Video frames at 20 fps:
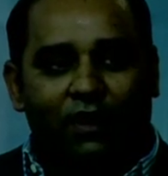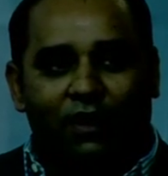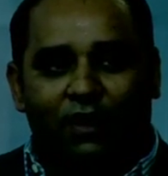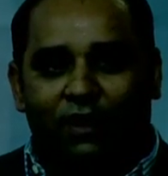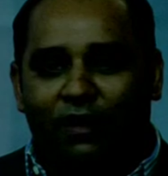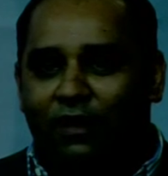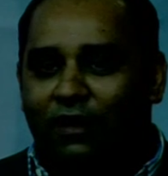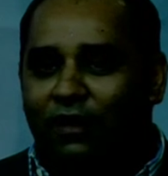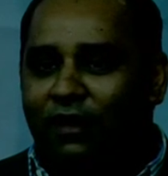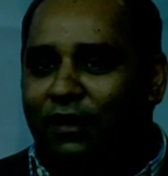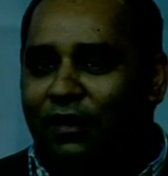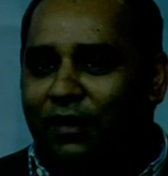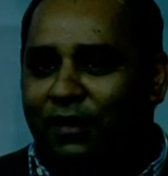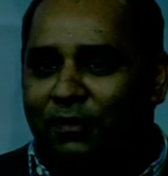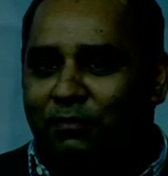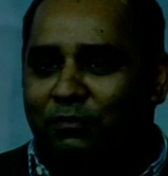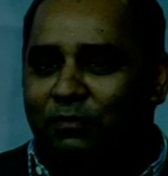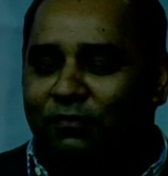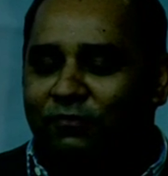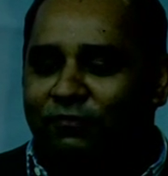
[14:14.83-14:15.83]

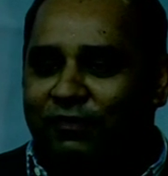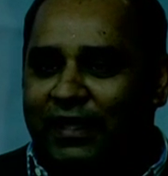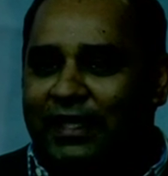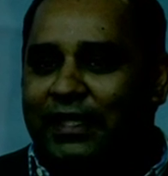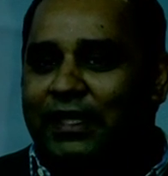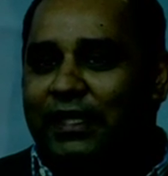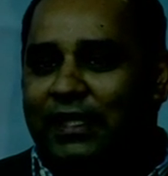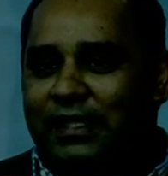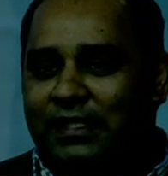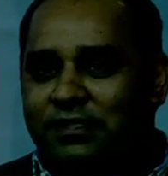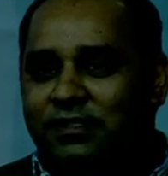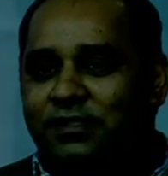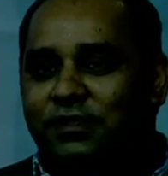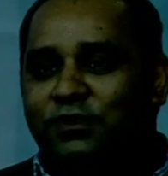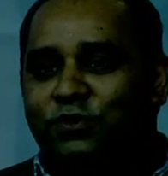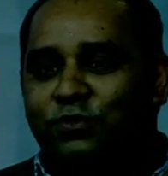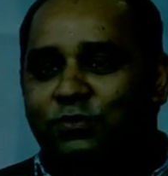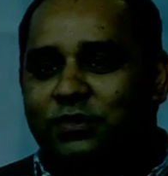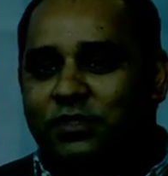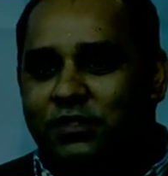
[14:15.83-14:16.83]
Very easy
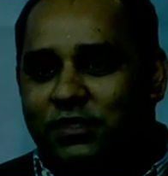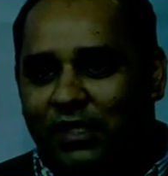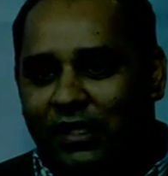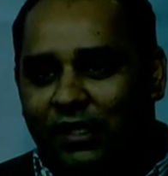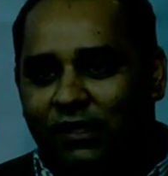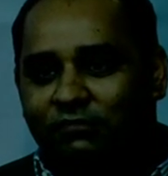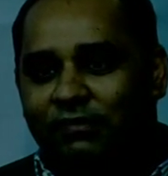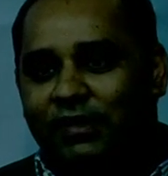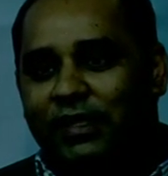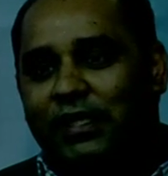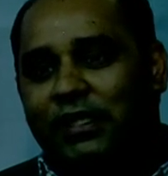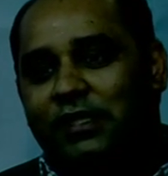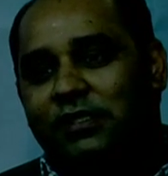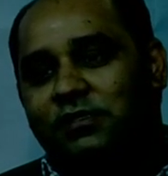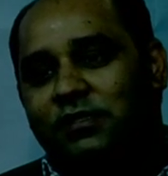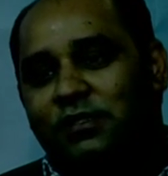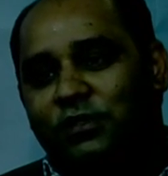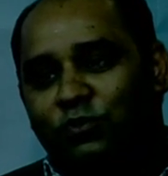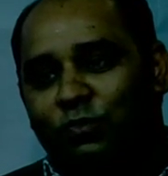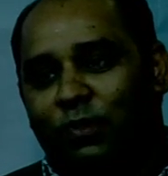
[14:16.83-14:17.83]
to see, very
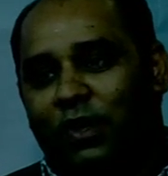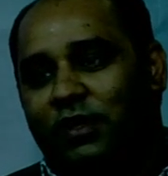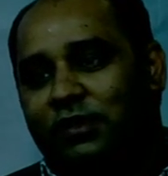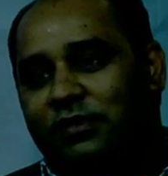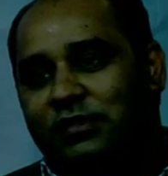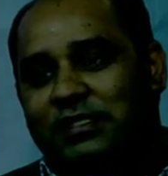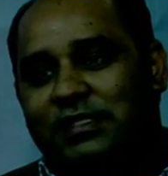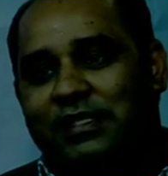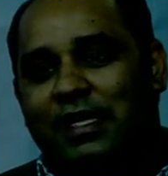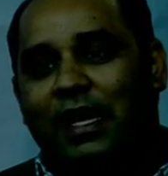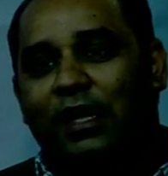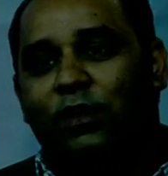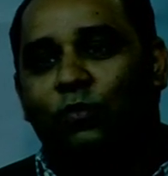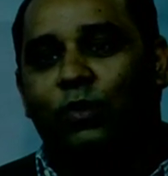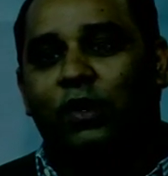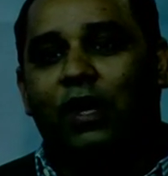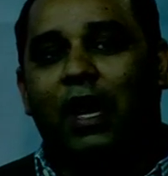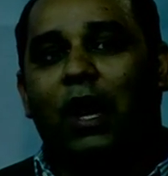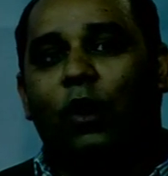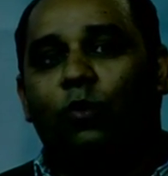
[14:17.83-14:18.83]
easy to
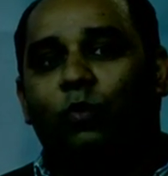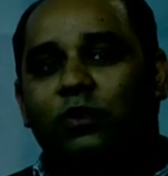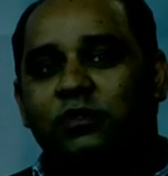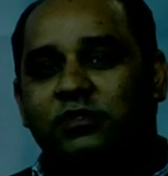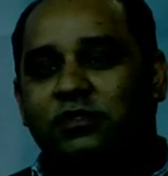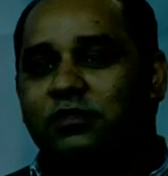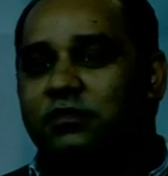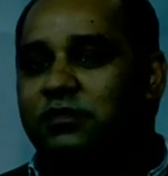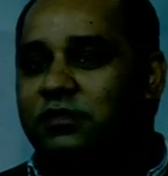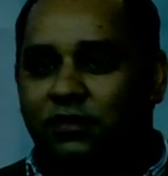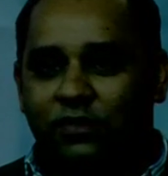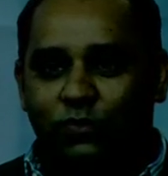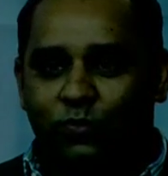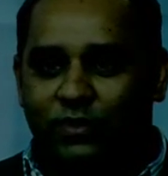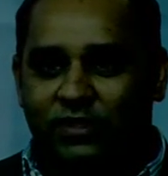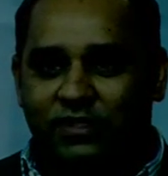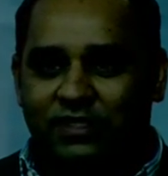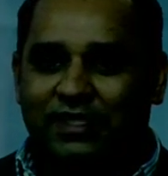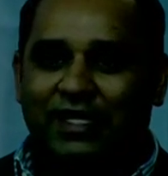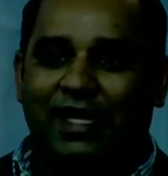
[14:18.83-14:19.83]
understand how was the
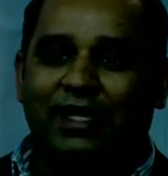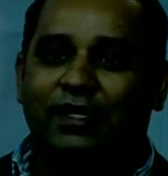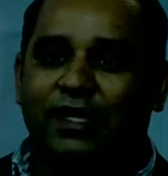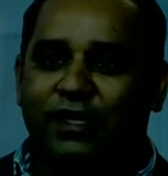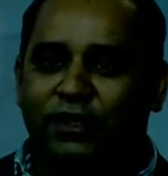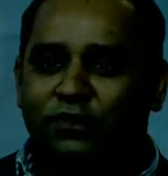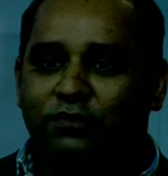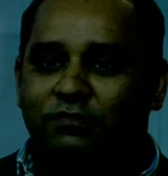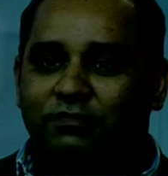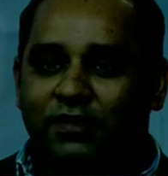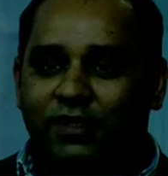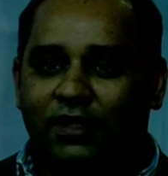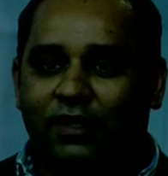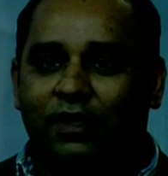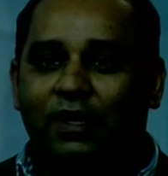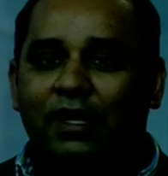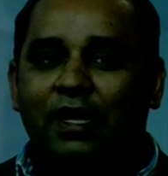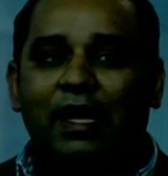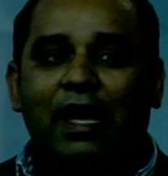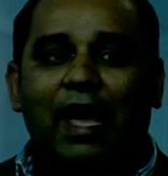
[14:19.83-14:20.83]
service, that kind of
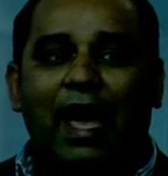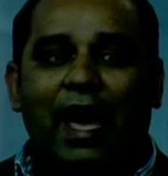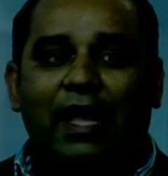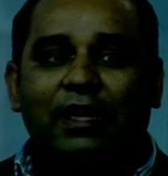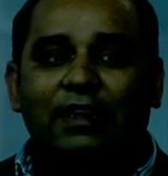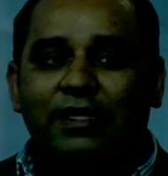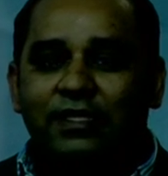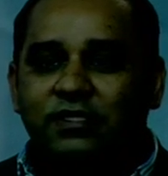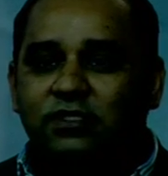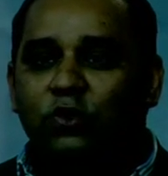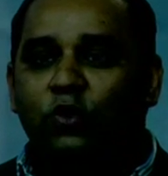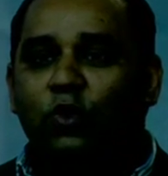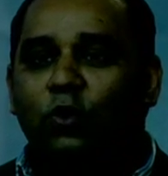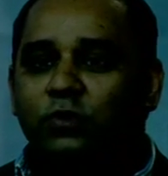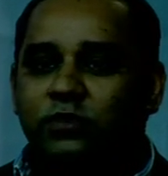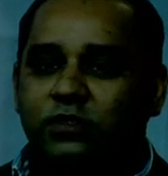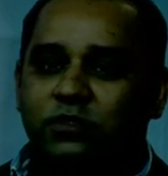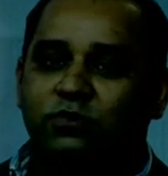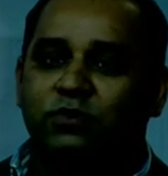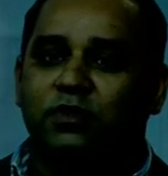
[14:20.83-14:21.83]
thing. And this
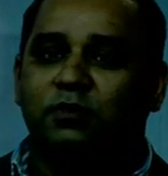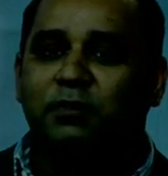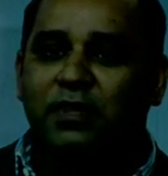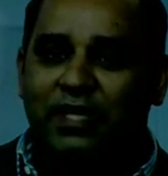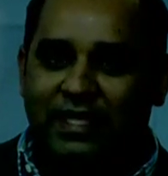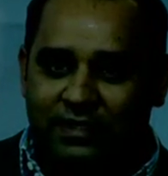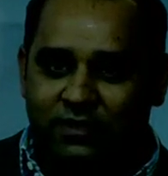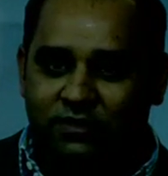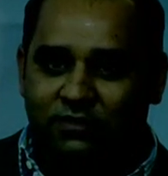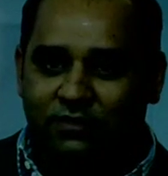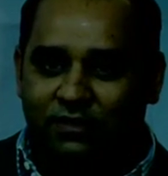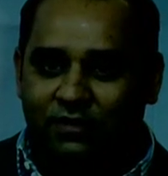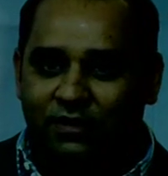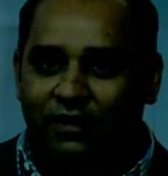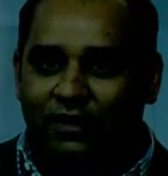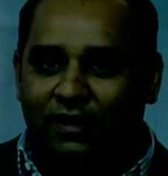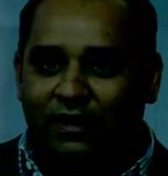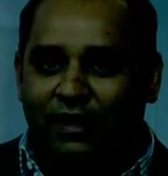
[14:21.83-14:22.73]
goes to the minister.